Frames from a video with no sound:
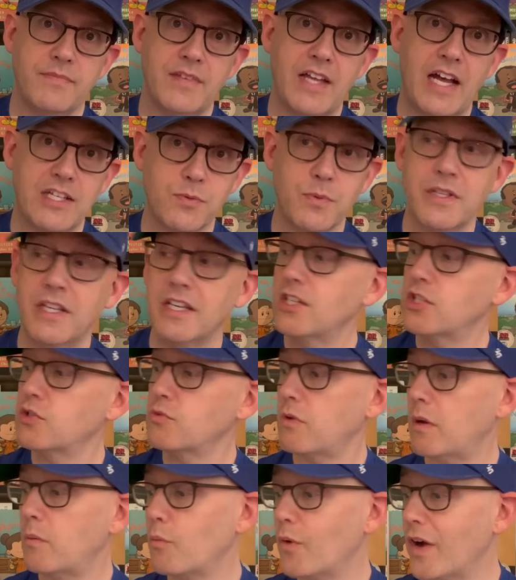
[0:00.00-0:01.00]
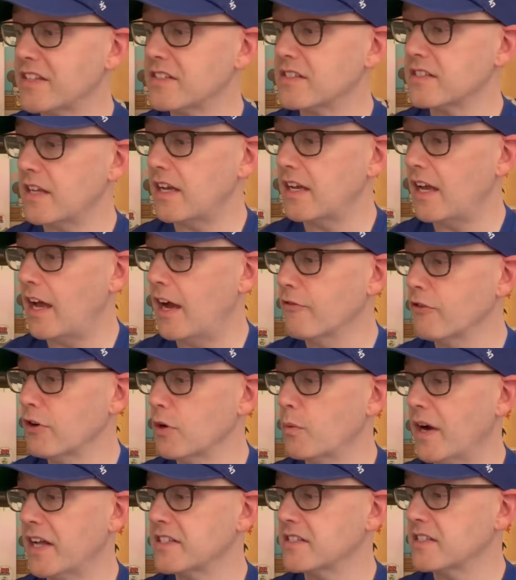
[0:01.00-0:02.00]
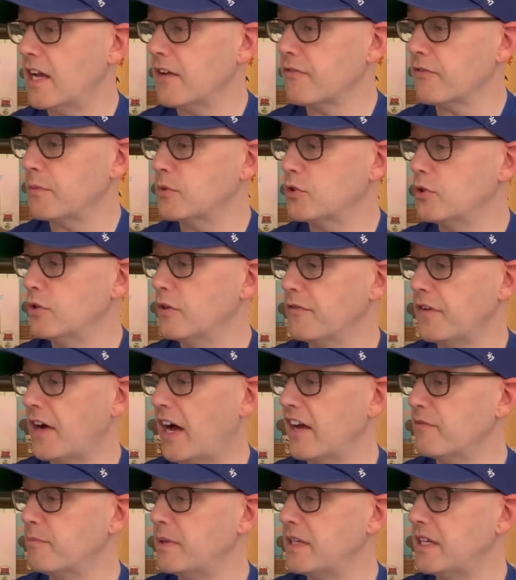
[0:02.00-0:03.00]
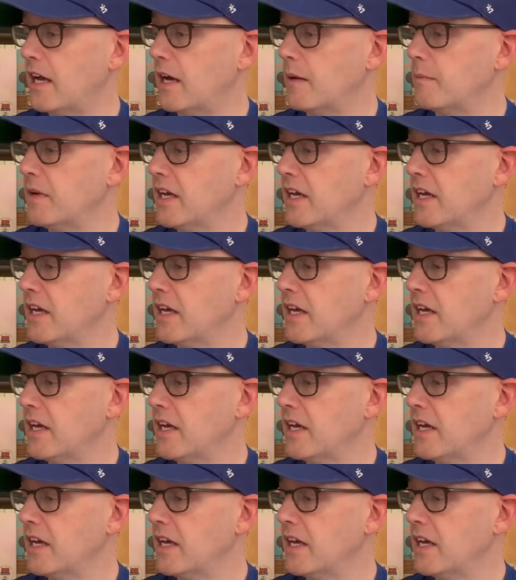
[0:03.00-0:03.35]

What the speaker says: That's when they could swim, Wednesday. Every Wednesday from 2 to 5 p.m.,